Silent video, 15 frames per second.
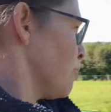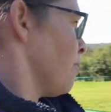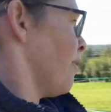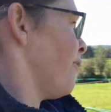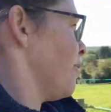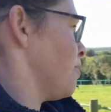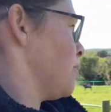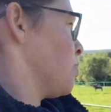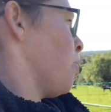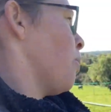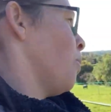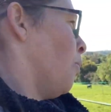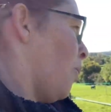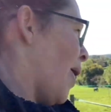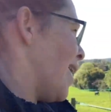of my field is
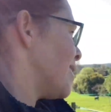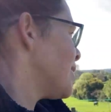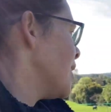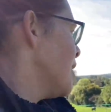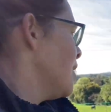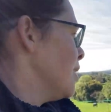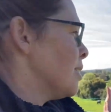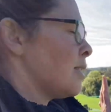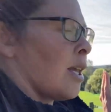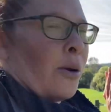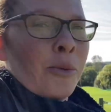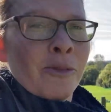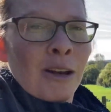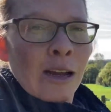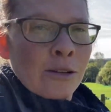quite wet. So
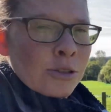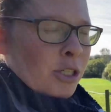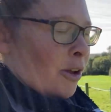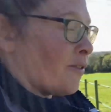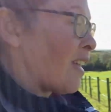we've now shoved